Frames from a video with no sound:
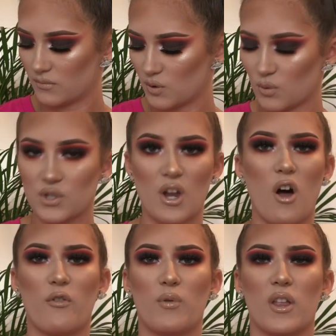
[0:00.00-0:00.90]
So we'll
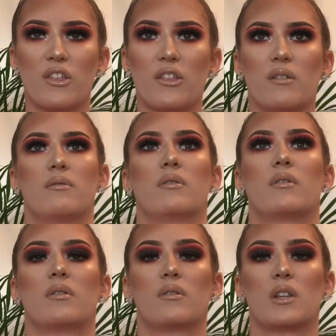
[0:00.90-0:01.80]
start off with
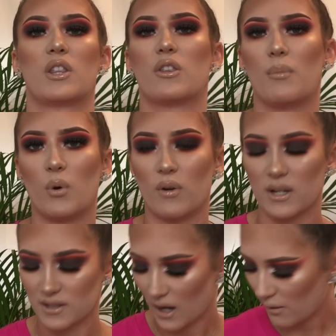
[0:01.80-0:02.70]
the
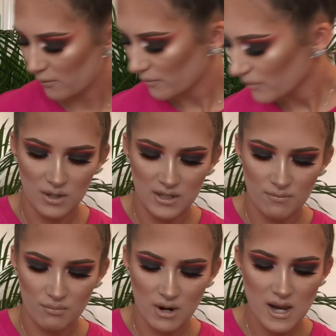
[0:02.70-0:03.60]
boring stuff. Is
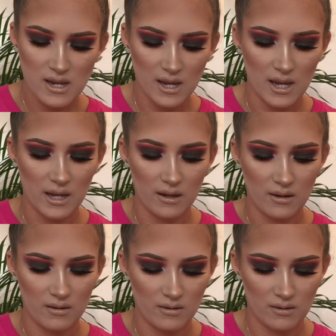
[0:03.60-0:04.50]
it breaking?
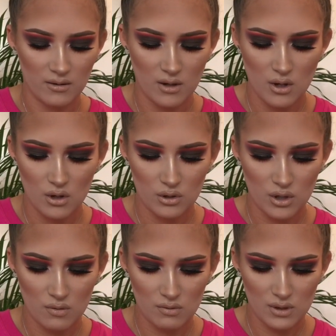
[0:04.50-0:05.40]

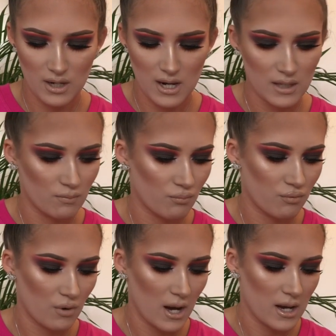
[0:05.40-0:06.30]
Don't say it's
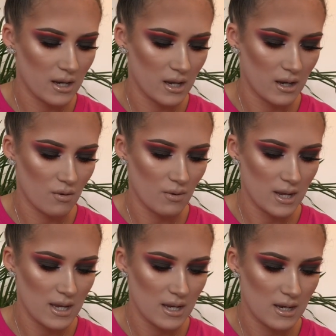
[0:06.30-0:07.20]
breaking, or
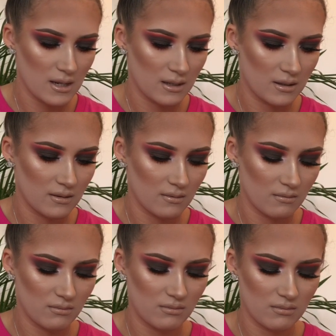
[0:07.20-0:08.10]
it is.
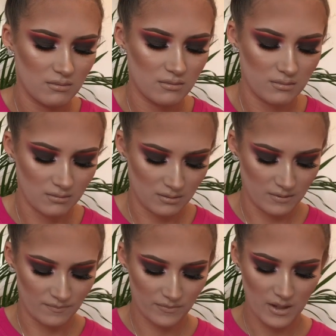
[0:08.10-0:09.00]
Ooh.
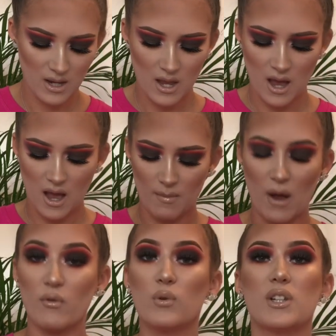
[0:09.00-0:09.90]

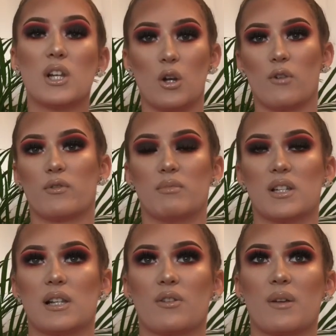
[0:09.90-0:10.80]
I've ordered a lot from
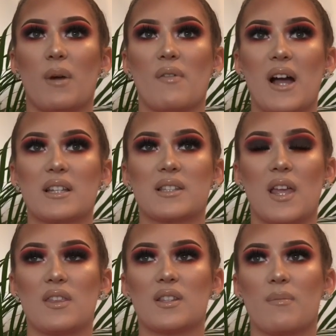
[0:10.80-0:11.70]
Pretty Little Thing, but I've had to
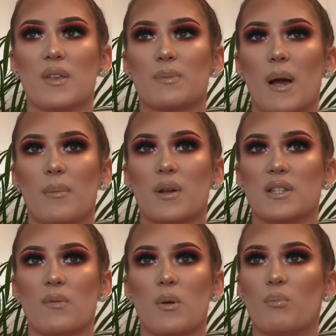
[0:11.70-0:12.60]
send some things back
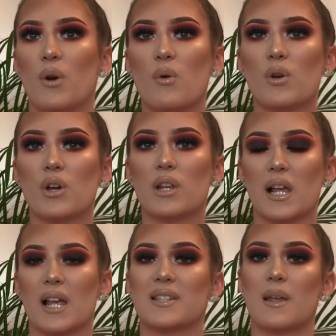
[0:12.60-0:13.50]
because they've been broken.
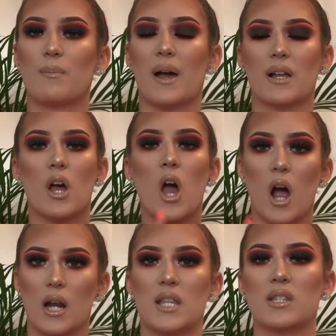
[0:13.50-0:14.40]
Like I sent back,
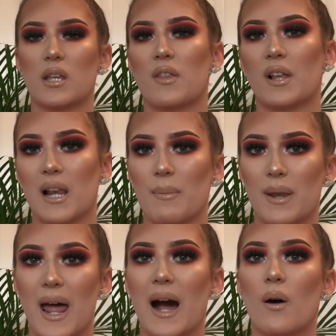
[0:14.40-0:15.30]
I'll insert the clip
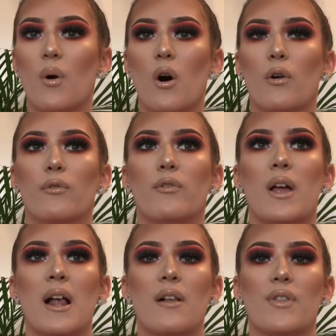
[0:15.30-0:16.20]
now of
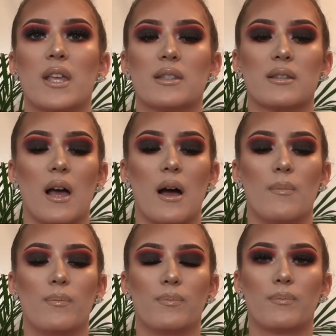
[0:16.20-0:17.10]
this
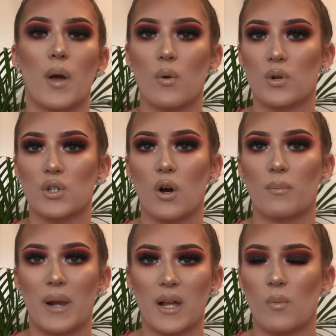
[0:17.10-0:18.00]
polka
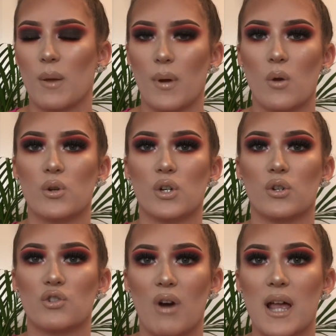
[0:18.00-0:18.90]
dot, black and white polka
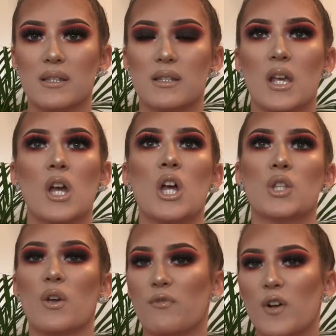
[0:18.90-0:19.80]
dot dress.
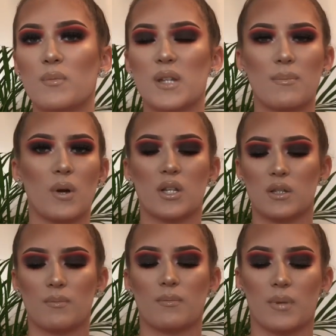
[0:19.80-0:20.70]
So I filmed it
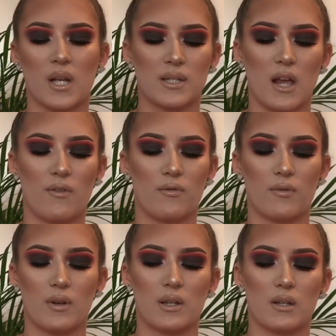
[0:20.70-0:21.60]
because I've
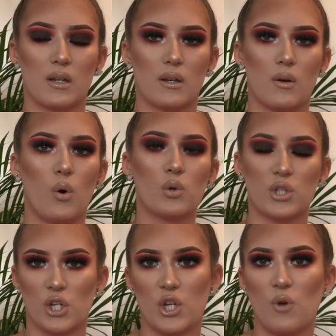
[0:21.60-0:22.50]

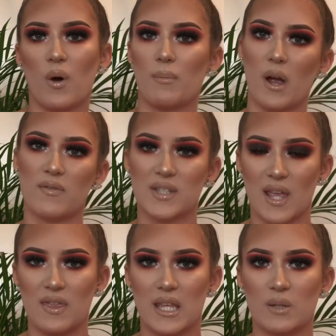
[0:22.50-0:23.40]
ordered a new one, but I've
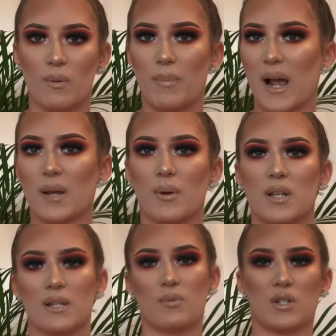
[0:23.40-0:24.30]
sent this one back
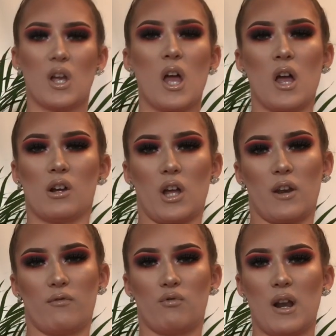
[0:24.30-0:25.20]
because it was
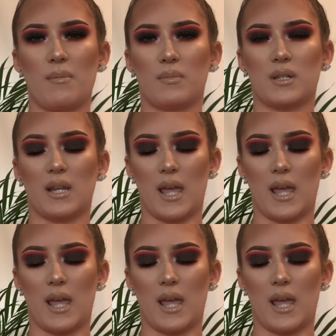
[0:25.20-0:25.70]
kind of ripped